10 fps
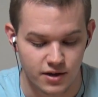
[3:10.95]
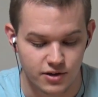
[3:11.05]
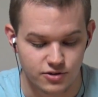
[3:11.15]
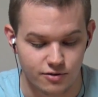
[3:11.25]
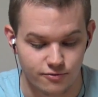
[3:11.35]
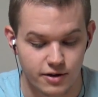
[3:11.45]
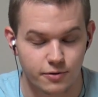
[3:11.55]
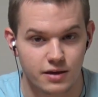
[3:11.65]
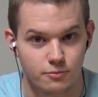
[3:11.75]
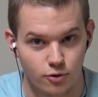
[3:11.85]
So
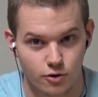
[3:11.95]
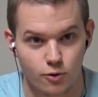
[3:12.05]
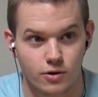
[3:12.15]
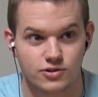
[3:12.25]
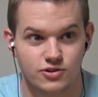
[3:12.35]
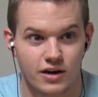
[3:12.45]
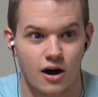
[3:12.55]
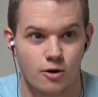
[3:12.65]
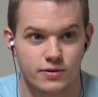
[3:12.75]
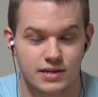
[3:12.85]
frequently, more cores do not
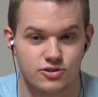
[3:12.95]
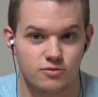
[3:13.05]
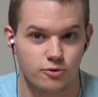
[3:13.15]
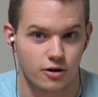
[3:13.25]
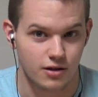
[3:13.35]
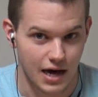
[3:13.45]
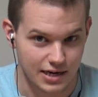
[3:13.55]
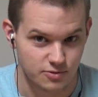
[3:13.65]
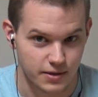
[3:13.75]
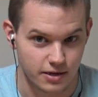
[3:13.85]
always get you more clock
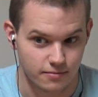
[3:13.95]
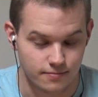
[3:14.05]
speed,